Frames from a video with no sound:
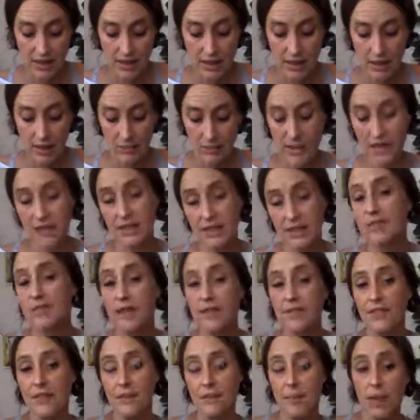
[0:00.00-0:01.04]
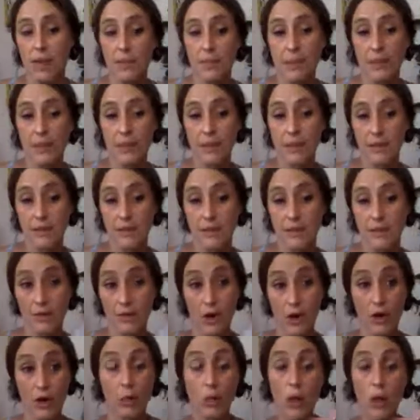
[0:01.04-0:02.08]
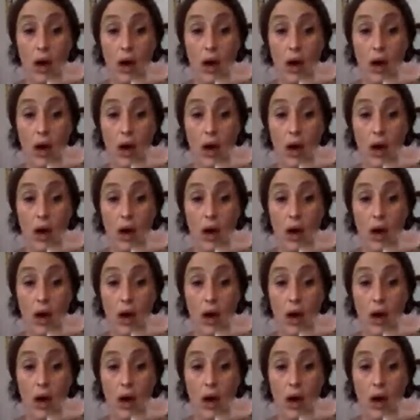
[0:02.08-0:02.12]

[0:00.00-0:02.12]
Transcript: But it's definitely about being in the flow.